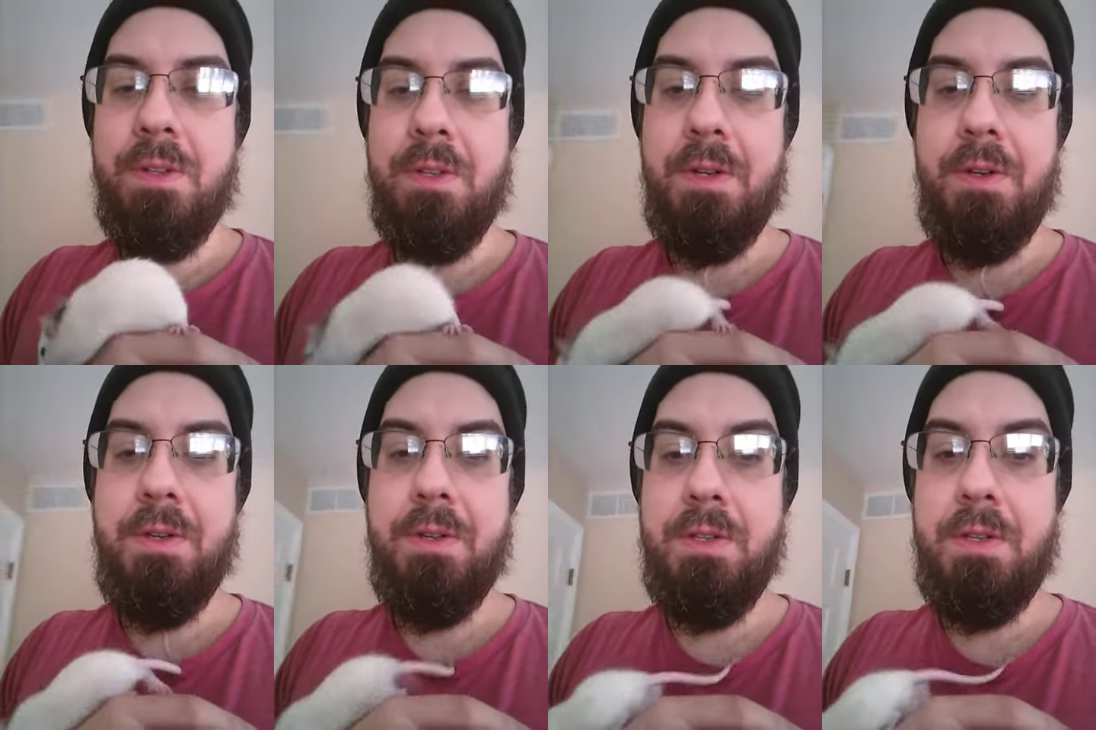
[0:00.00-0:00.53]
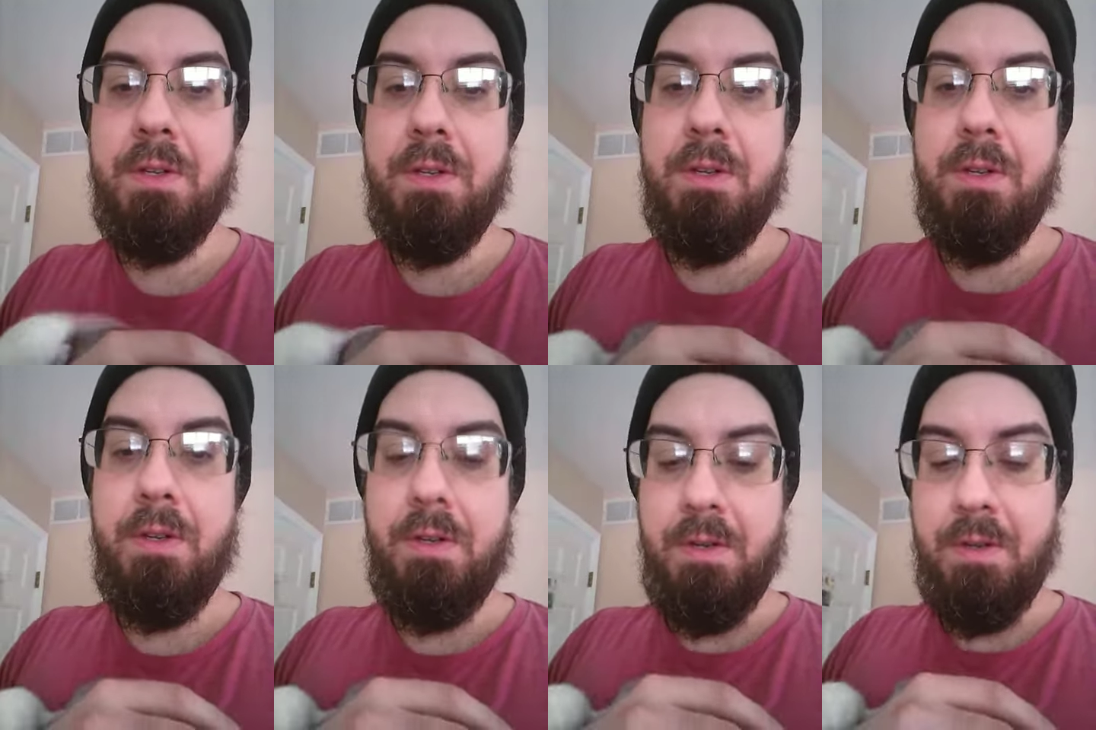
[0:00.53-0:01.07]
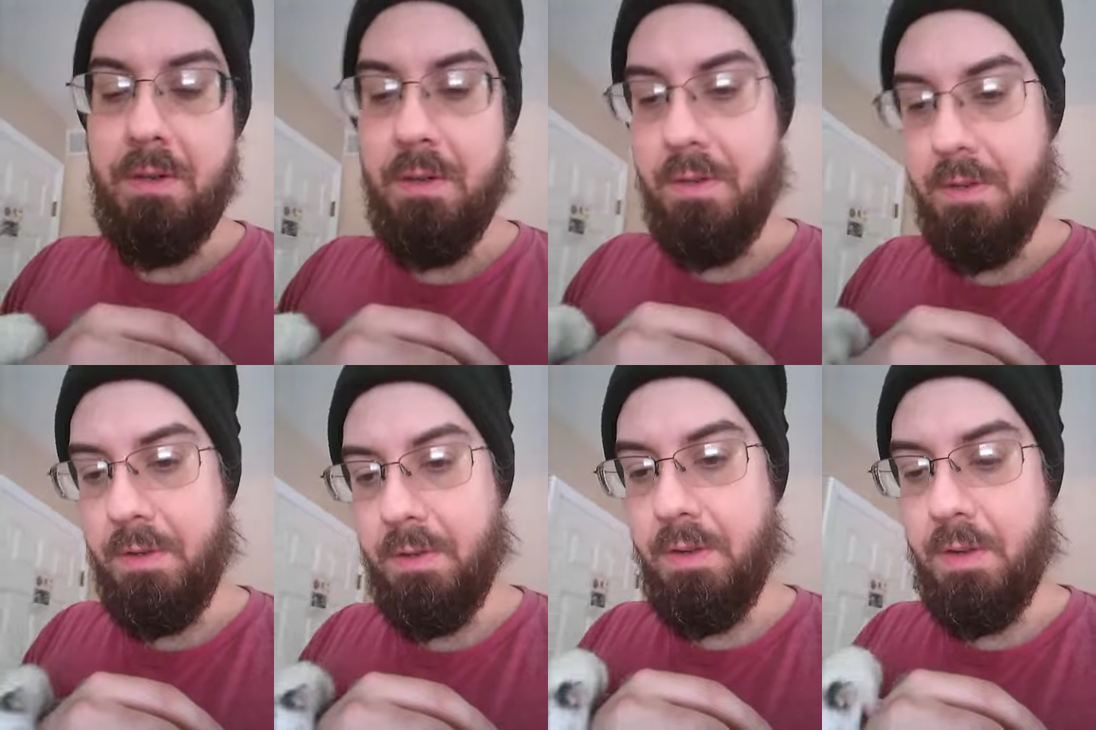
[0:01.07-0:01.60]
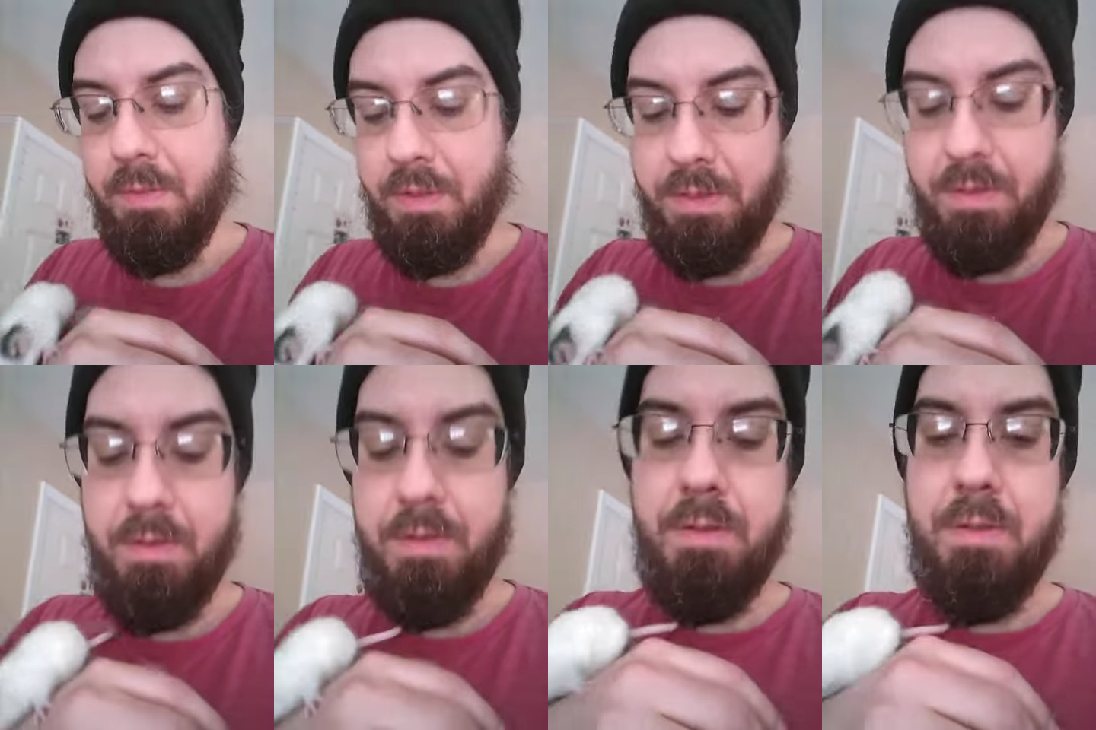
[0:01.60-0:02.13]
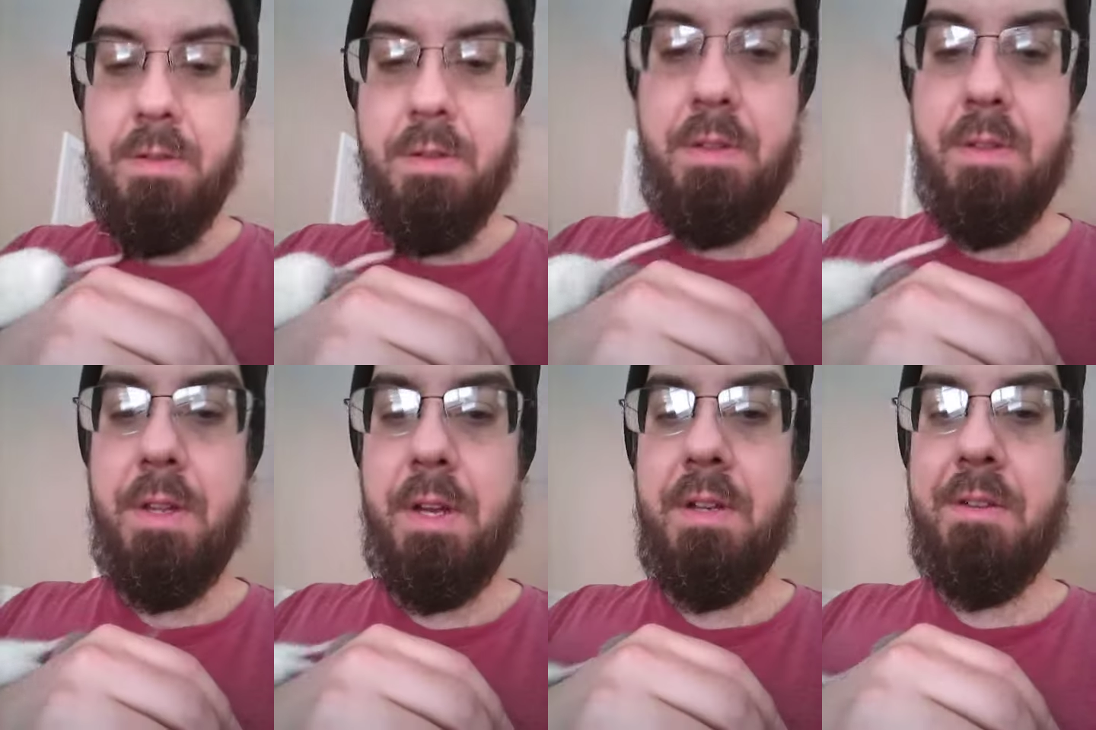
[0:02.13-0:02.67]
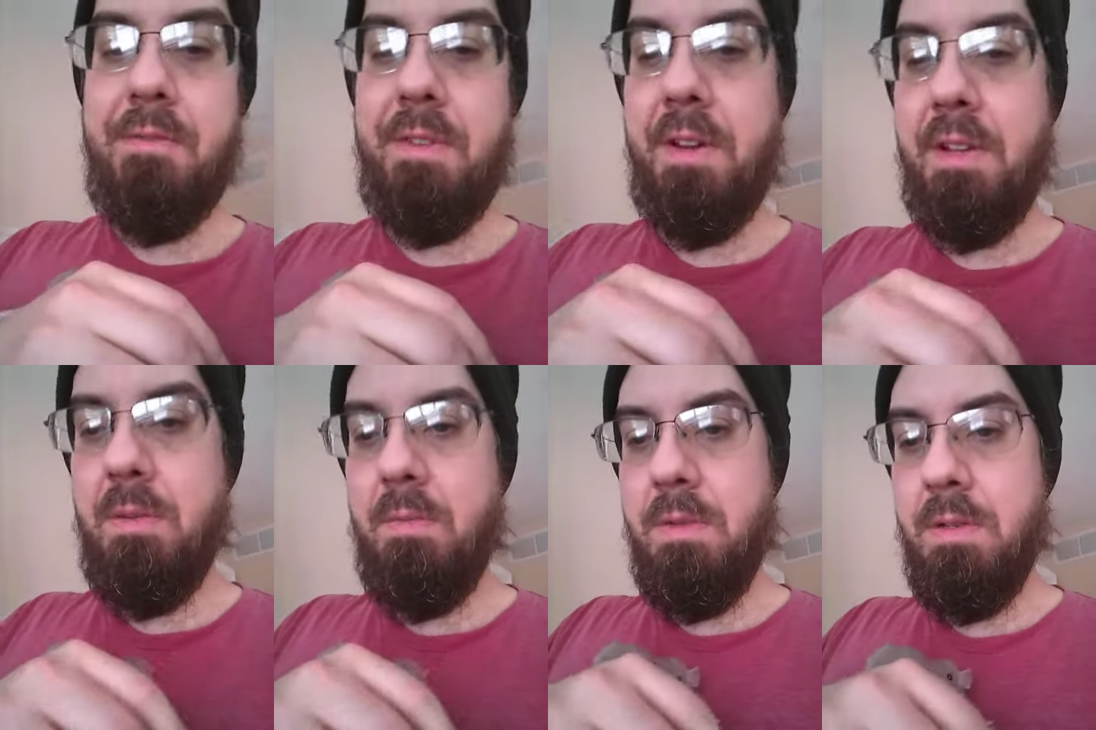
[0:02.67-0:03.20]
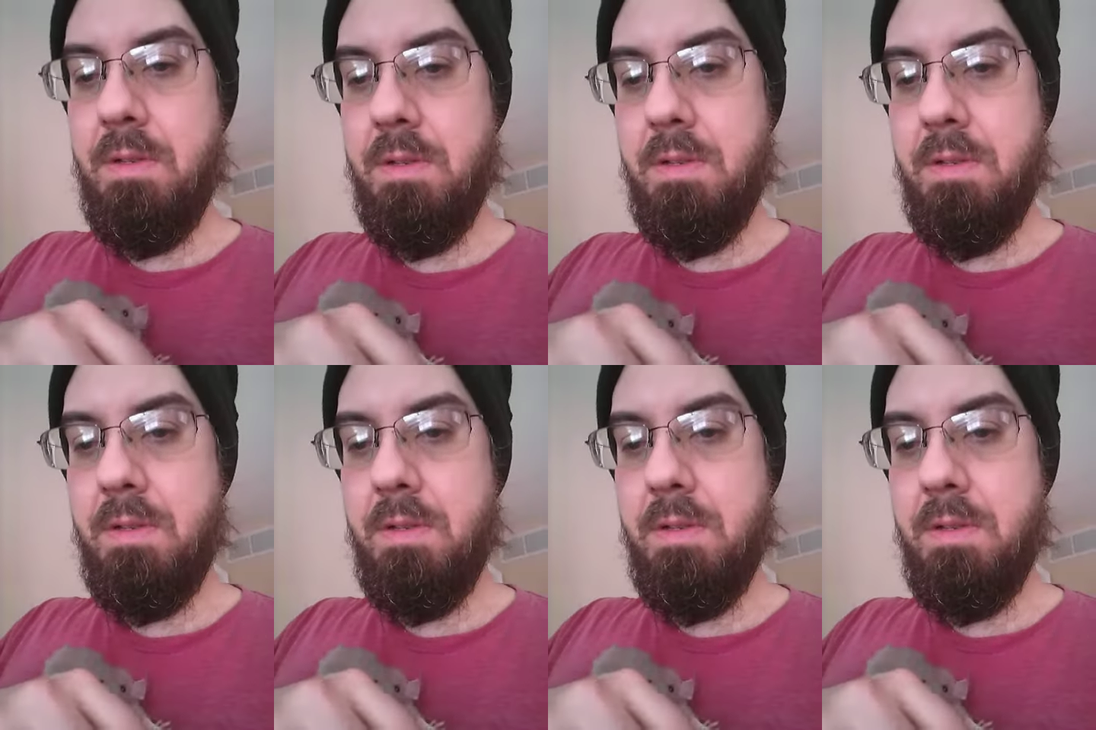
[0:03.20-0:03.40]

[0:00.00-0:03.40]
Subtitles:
You just grab a little thing to feed them